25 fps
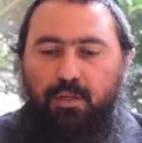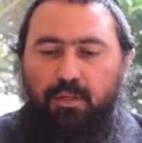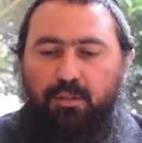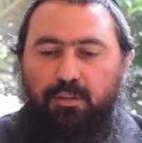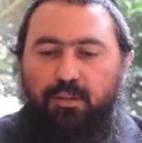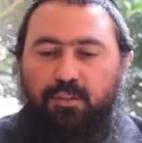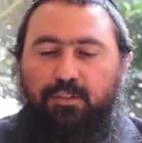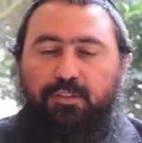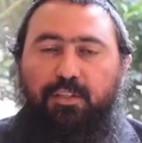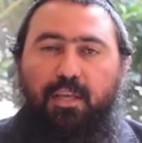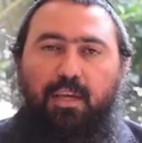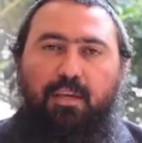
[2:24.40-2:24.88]

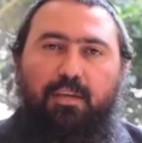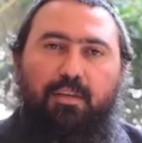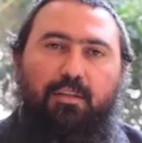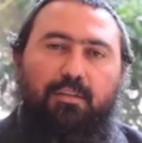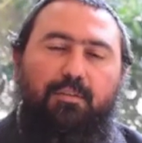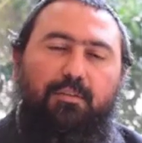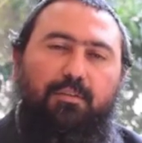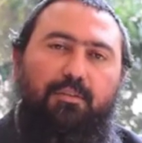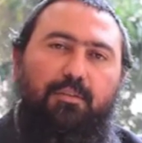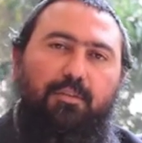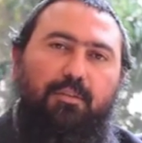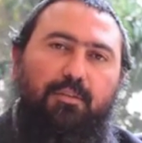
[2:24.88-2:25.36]
The
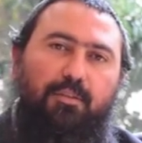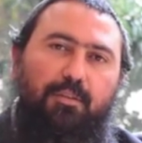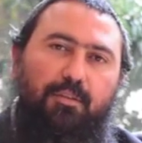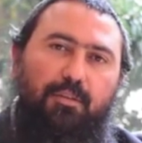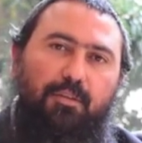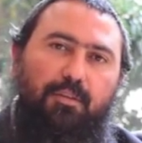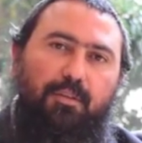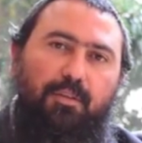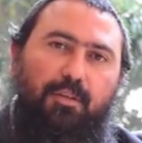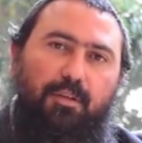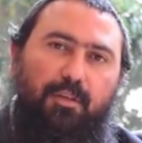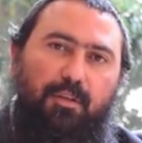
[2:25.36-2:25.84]
second
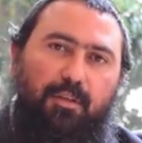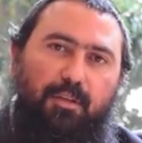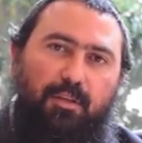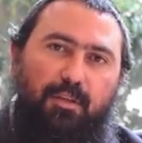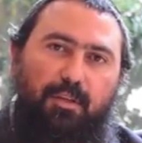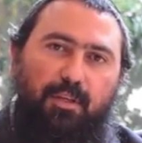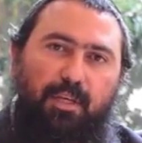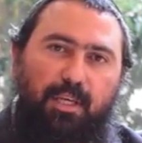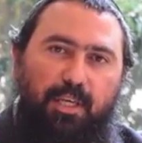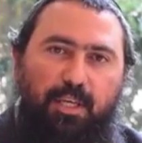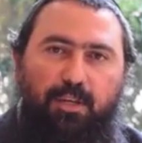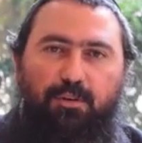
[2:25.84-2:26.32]

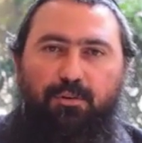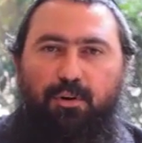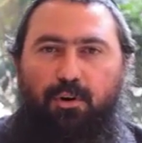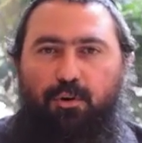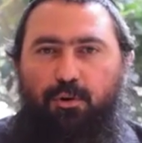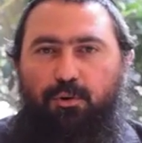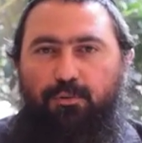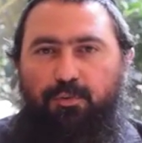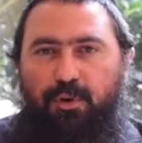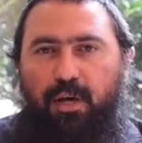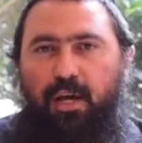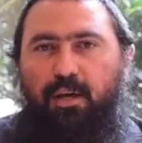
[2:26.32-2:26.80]

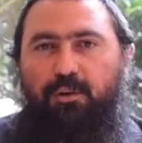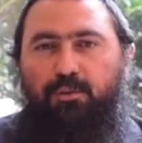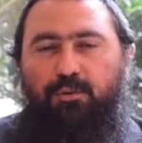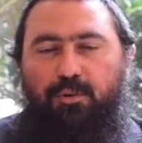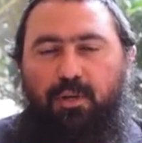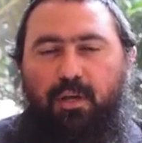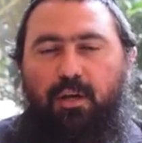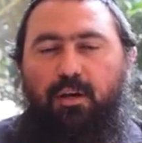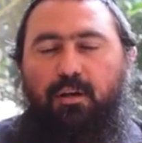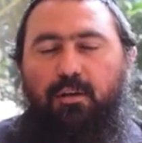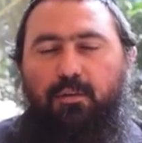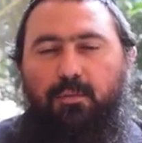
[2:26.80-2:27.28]
hero of
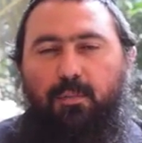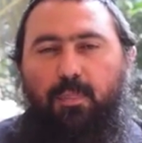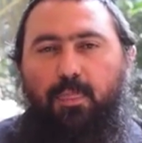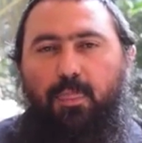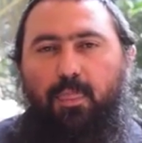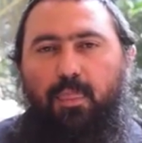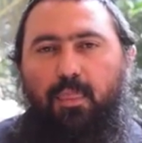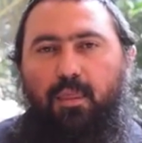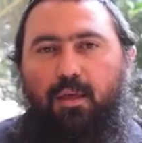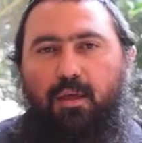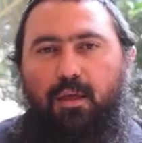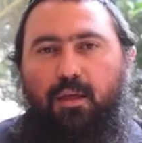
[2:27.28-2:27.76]
Chanukah
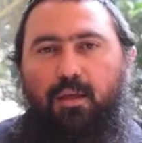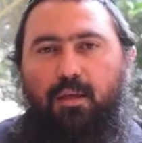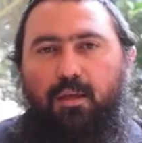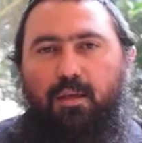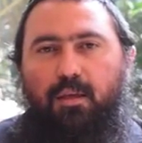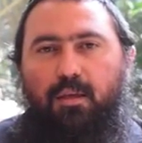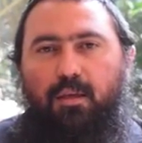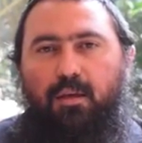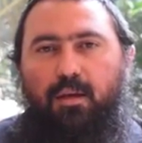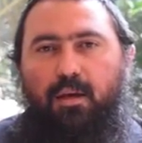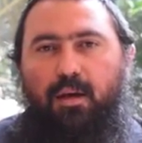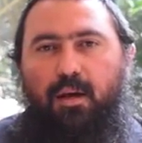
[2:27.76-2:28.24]

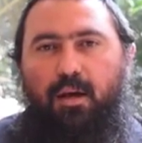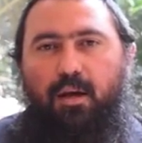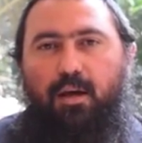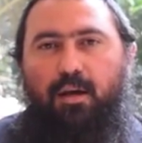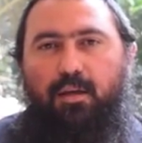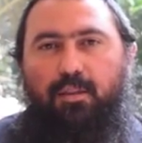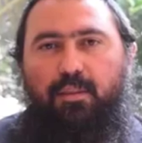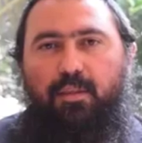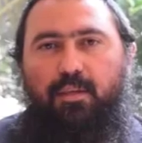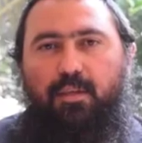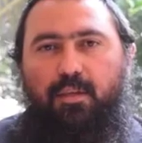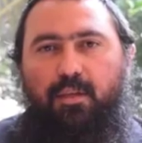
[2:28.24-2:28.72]

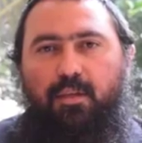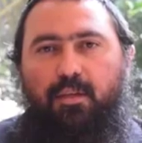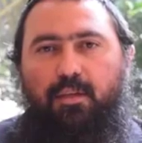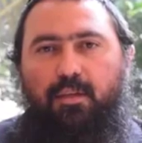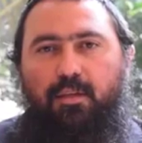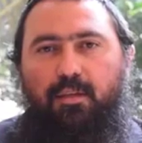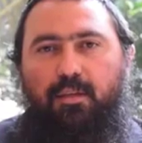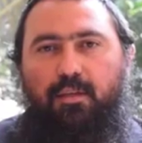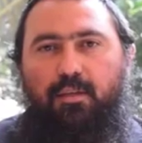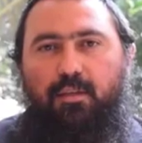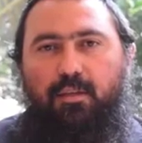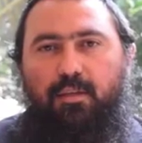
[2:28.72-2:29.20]
are
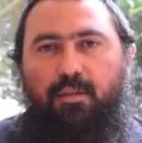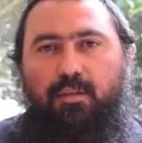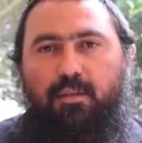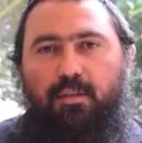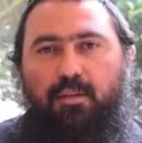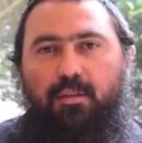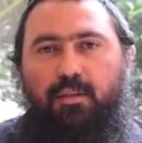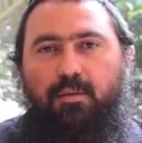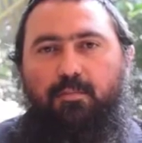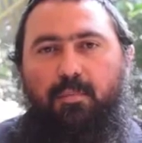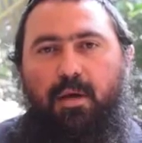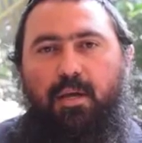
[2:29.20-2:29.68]
the
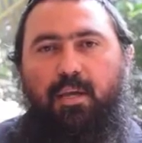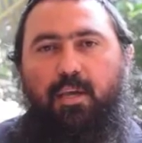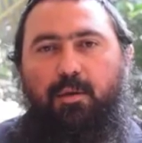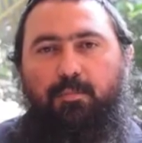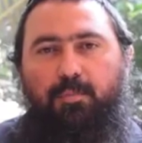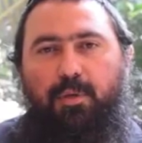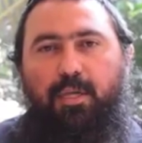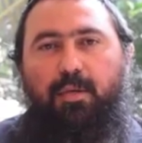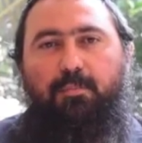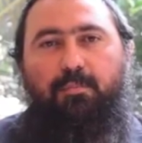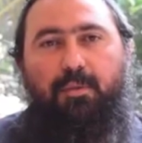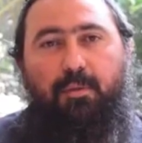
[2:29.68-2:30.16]

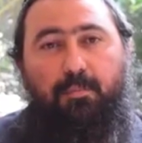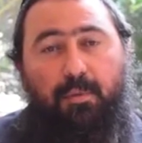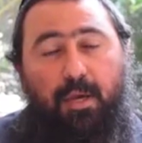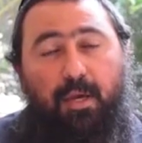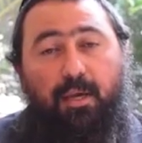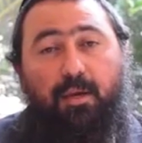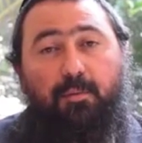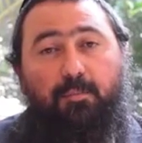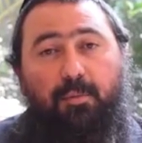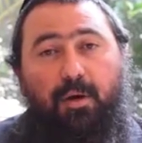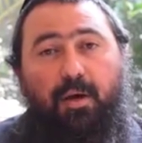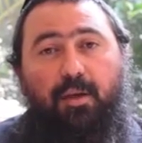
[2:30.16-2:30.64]
Maccabim, the
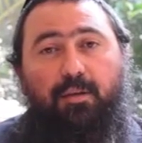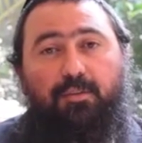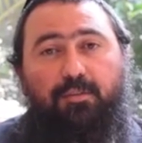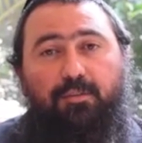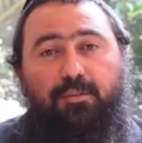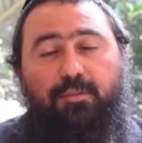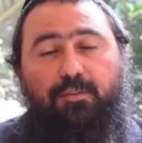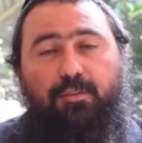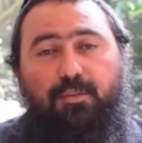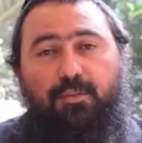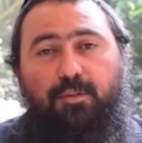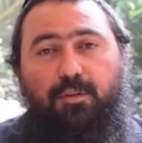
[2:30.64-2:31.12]

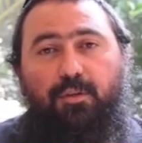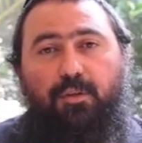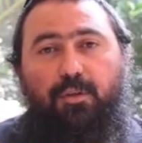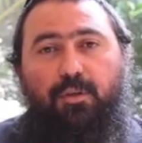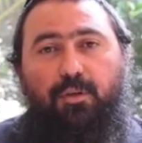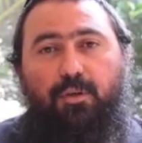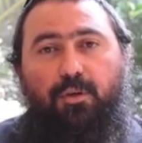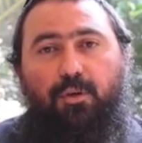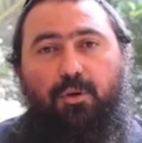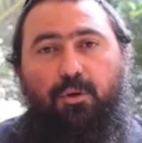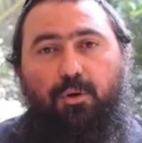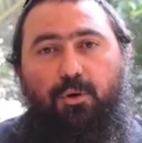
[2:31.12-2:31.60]
Maccabites,
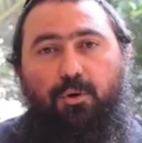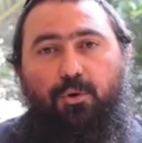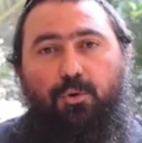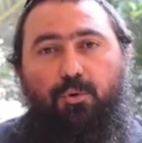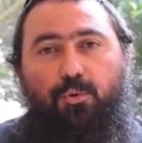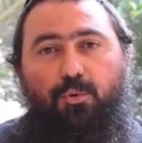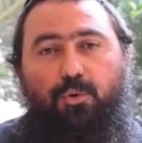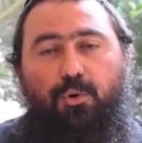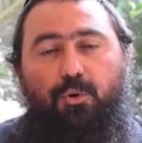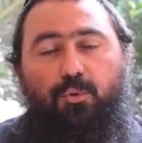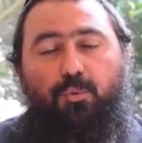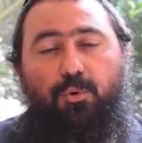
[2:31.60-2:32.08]

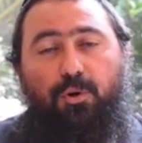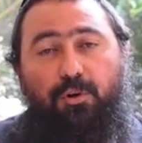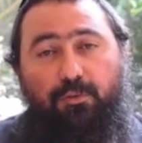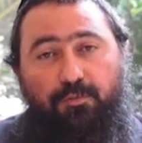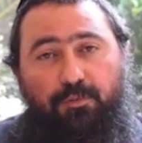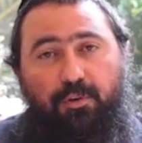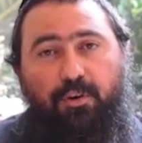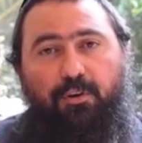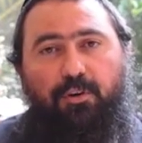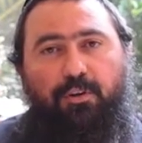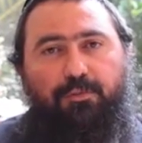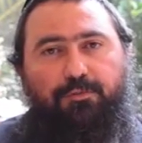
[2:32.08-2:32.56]
who were
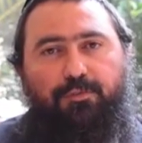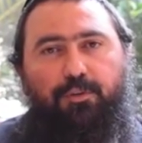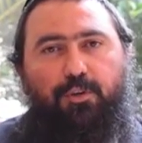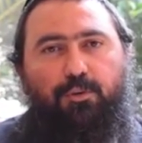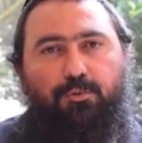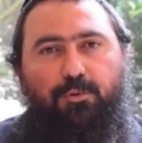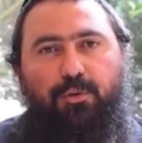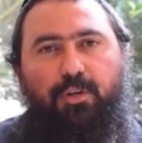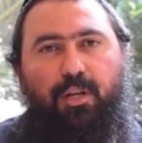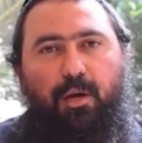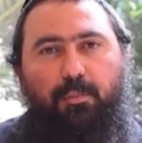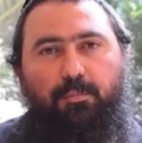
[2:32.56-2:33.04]
very
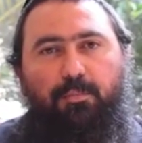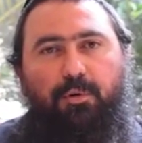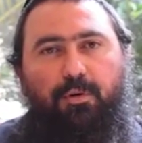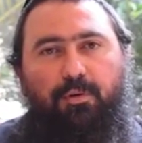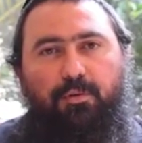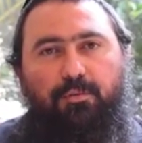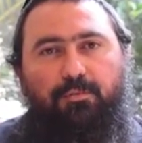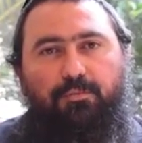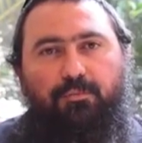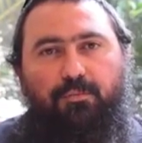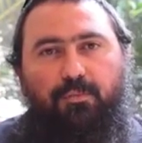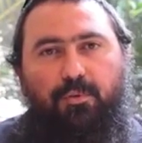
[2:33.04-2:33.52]
few in
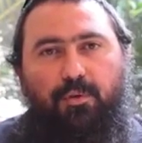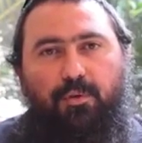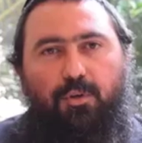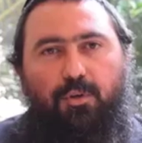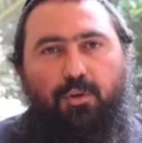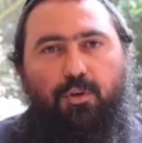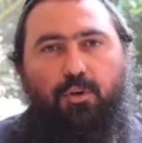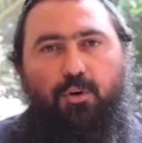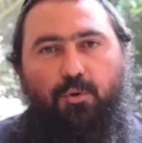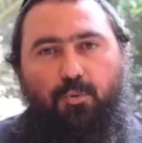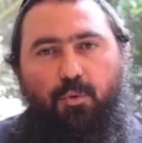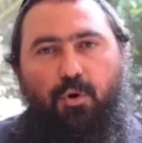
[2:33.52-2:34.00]
number,
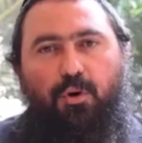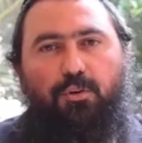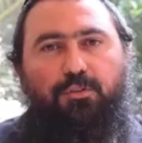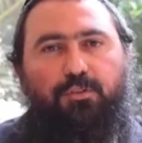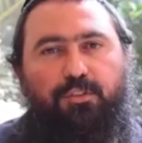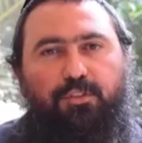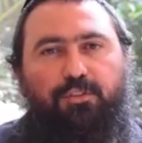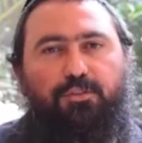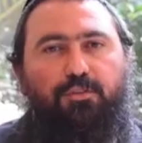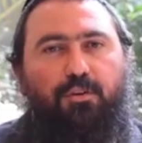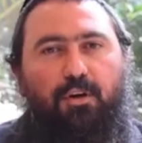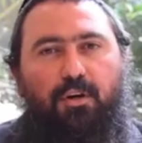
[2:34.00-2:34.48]
who weren't
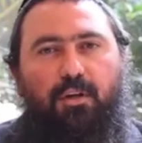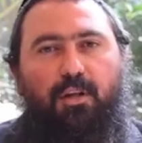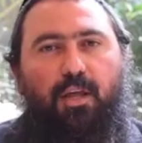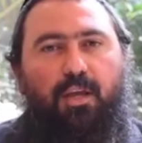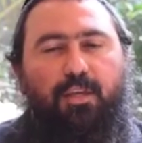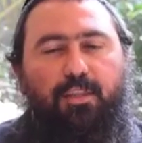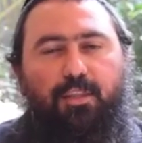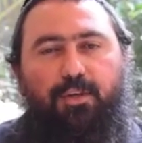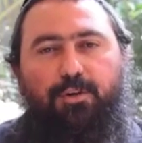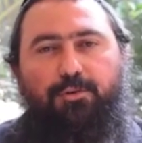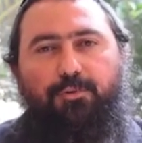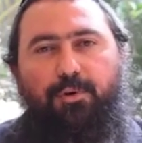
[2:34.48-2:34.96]
strong
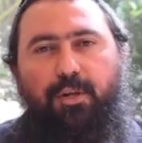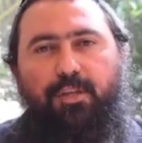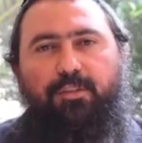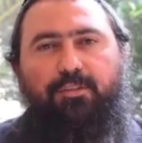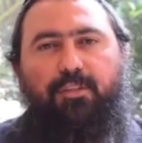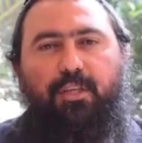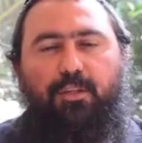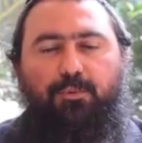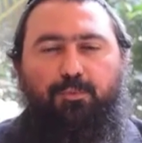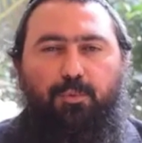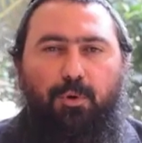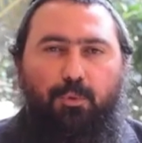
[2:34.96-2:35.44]
like the Greeks,
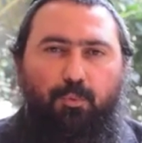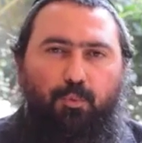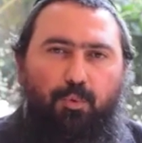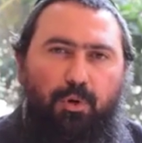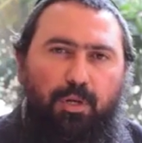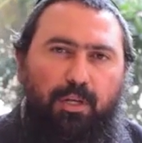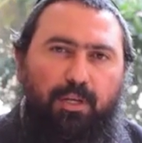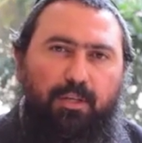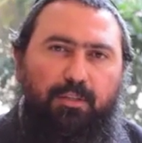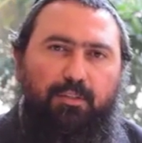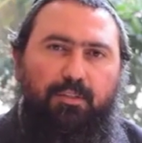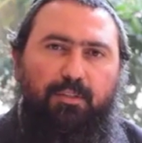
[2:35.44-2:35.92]
yet were
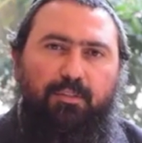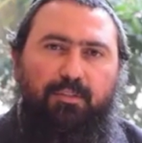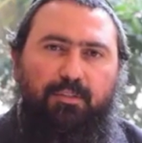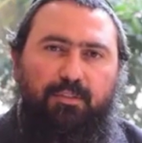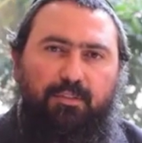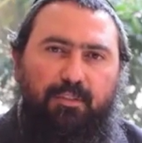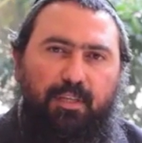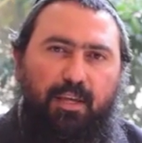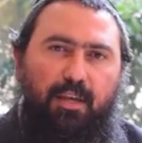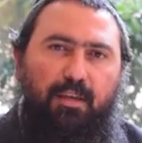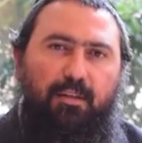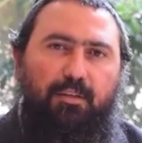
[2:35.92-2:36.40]
willing to
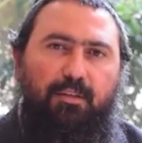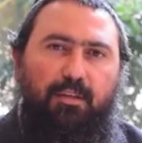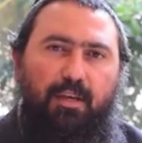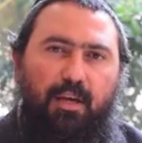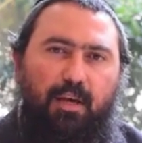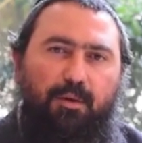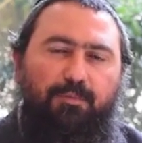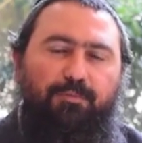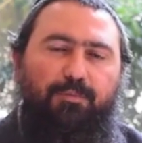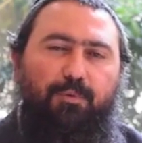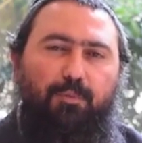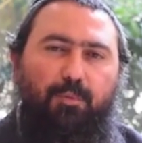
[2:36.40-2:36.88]
stand
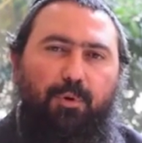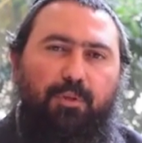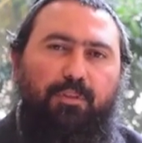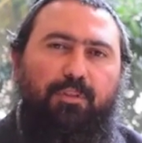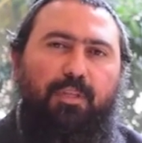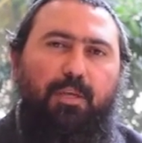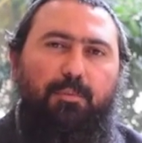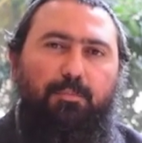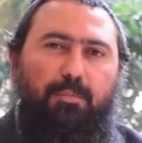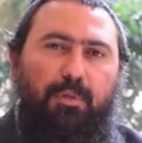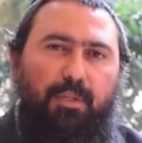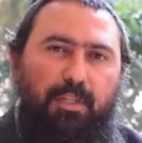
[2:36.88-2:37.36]
up for what
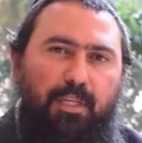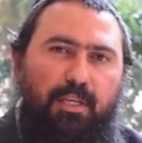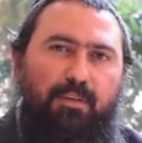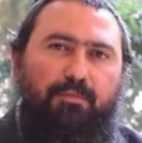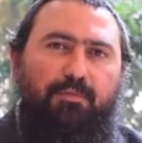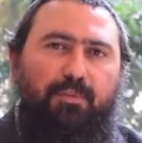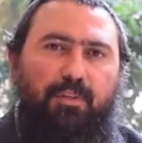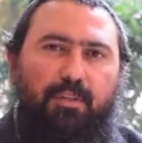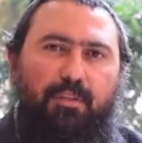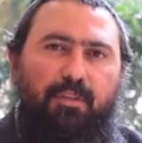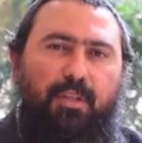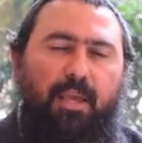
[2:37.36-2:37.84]
they believed in.